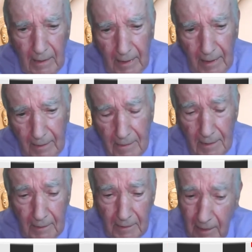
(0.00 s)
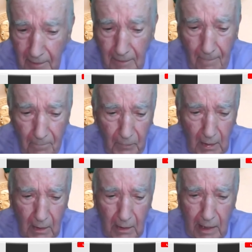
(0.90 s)
And yet,
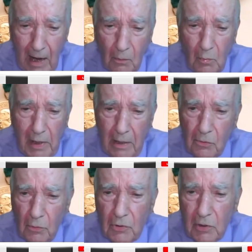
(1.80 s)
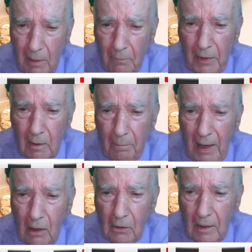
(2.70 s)
can we do something
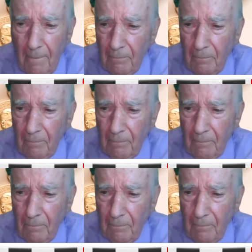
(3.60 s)
about